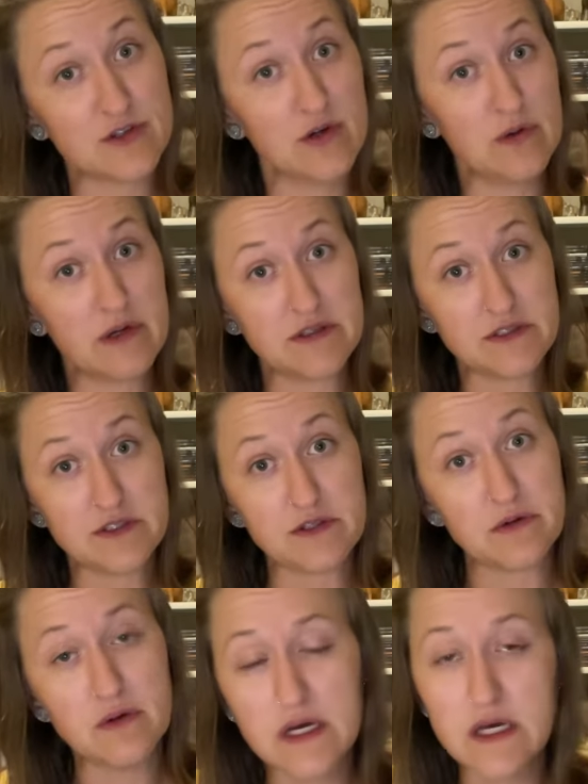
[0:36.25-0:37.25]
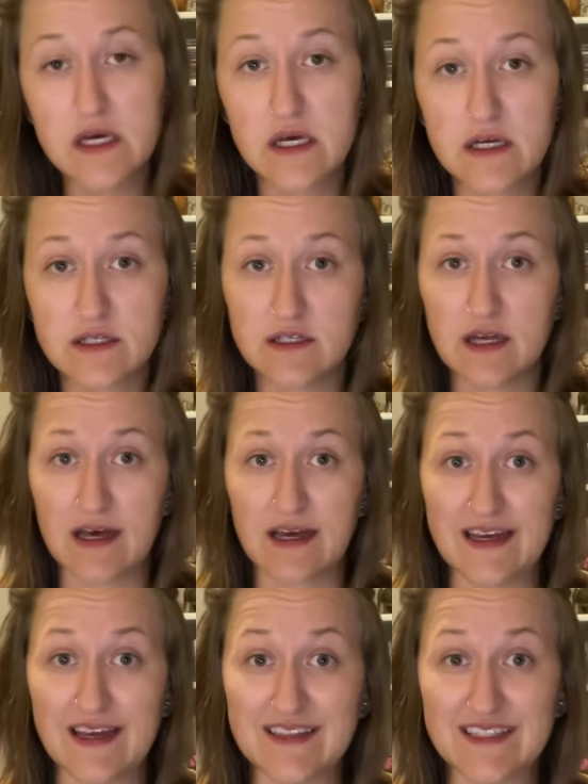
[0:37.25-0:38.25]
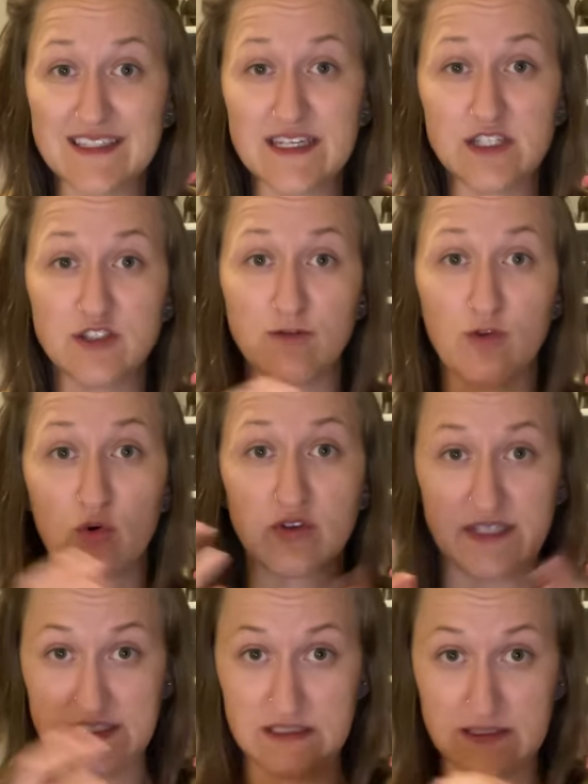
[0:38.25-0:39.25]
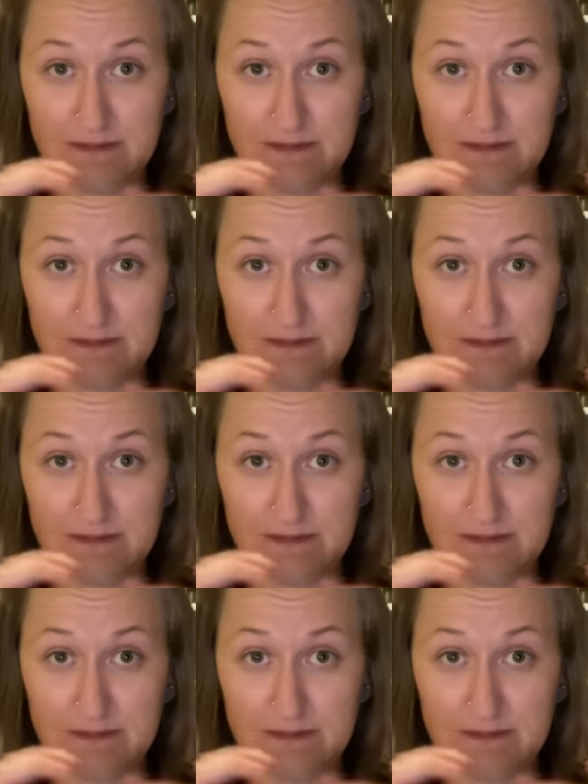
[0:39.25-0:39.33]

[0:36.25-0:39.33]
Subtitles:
Oh, how'd you do? At the Siege of Orleans.